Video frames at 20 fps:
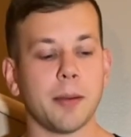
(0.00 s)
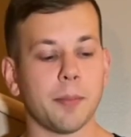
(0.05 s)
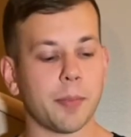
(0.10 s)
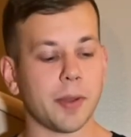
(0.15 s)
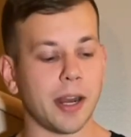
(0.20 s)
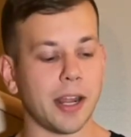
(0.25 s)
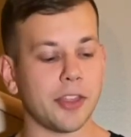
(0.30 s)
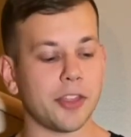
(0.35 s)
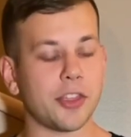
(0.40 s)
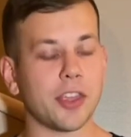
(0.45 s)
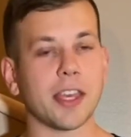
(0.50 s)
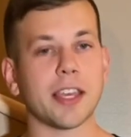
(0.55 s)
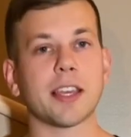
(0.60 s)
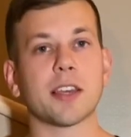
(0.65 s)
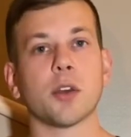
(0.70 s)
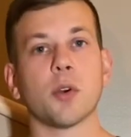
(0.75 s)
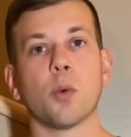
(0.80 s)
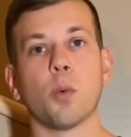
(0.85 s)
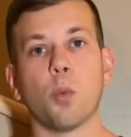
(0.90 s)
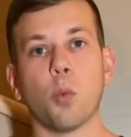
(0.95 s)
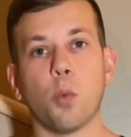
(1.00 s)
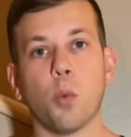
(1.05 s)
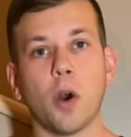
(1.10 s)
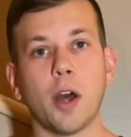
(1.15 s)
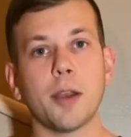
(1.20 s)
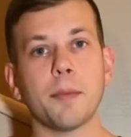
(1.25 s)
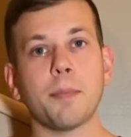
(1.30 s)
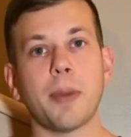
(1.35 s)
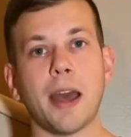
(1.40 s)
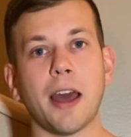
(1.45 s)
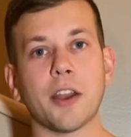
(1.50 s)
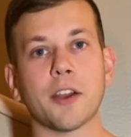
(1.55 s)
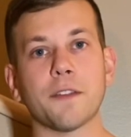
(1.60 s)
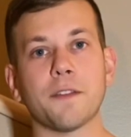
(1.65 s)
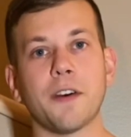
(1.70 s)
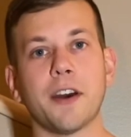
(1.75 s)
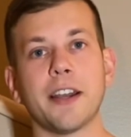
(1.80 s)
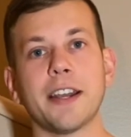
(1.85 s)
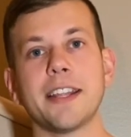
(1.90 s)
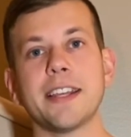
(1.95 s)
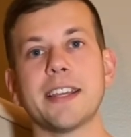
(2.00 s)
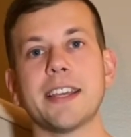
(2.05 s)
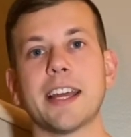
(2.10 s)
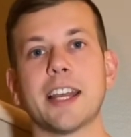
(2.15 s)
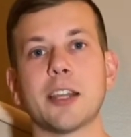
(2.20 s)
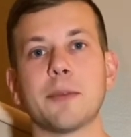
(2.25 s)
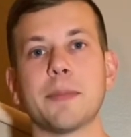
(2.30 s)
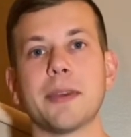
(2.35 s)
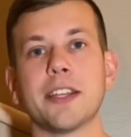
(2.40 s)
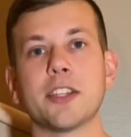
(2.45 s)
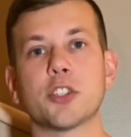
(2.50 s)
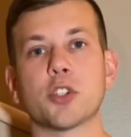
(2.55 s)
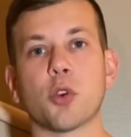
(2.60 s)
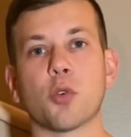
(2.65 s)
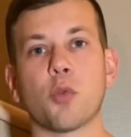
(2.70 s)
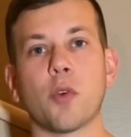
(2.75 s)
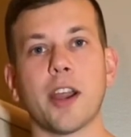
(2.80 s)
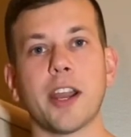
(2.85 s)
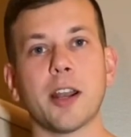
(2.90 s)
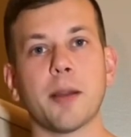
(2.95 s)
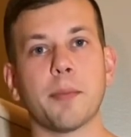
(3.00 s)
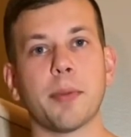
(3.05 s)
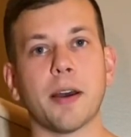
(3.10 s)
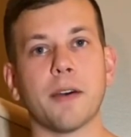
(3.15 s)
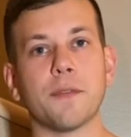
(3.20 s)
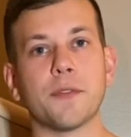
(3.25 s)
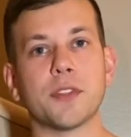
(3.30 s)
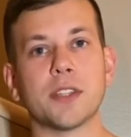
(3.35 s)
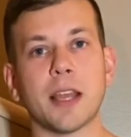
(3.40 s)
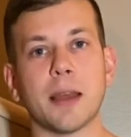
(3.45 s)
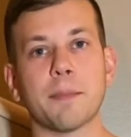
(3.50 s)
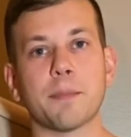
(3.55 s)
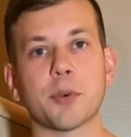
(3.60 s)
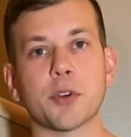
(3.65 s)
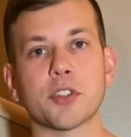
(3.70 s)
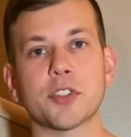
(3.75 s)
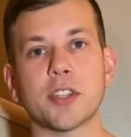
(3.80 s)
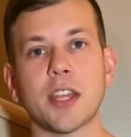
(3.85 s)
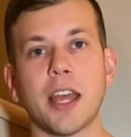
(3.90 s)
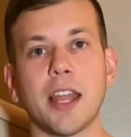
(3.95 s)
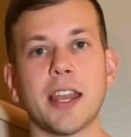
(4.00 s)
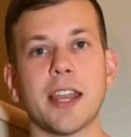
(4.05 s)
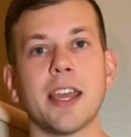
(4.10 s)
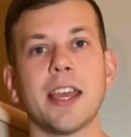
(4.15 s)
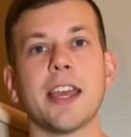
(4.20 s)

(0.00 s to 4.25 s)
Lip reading: but I think 1 pound of honey getting me to right above 10%